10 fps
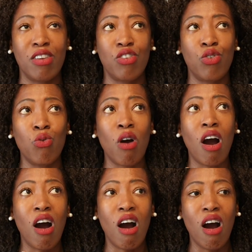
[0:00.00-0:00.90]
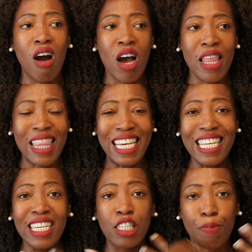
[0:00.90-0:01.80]
you are the
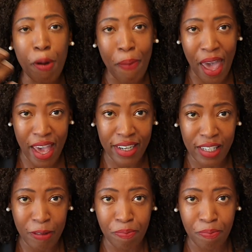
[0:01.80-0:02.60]
least prepared,